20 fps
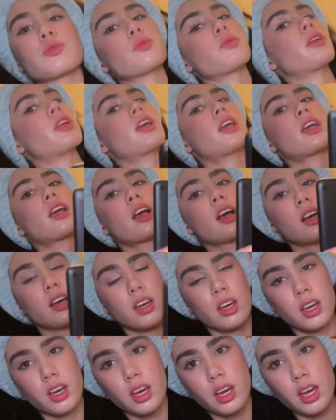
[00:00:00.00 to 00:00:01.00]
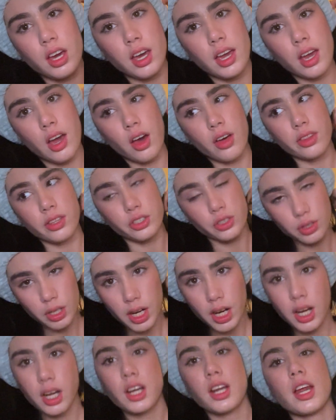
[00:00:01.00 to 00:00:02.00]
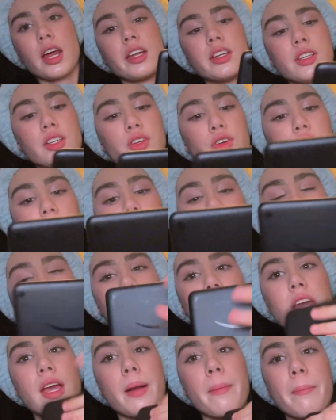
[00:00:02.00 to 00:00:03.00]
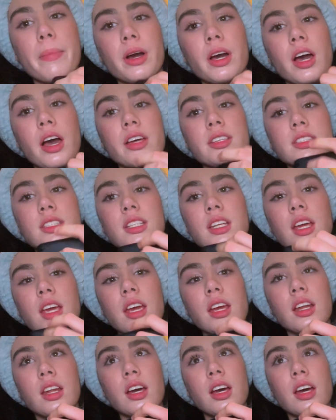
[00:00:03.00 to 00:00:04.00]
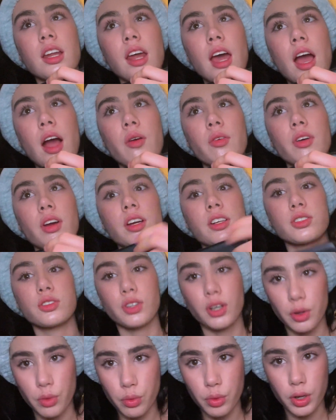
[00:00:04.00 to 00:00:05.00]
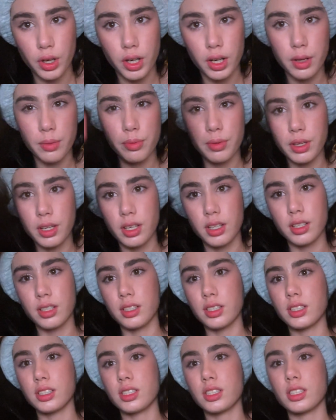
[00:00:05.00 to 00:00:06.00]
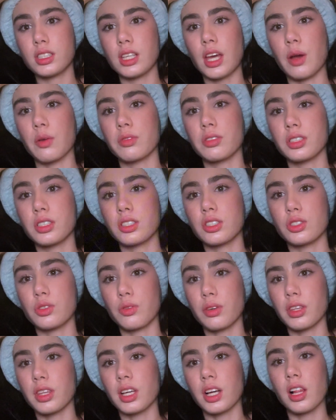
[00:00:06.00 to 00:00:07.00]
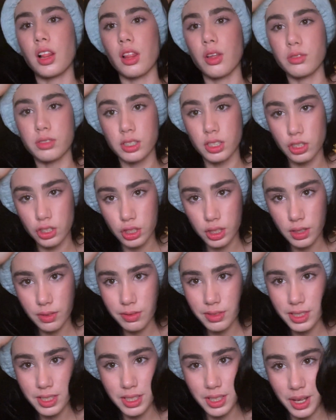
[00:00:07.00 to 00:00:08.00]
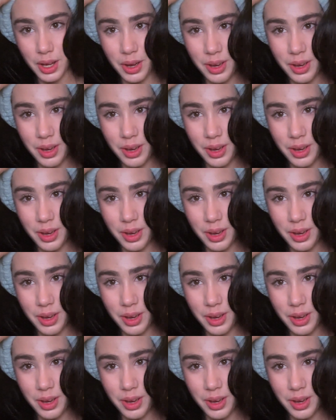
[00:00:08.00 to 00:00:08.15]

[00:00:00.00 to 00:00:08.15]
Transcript: reading on the train, I had dinner and everything, but I stayed an hour extra at work because I was doing the closing shift. So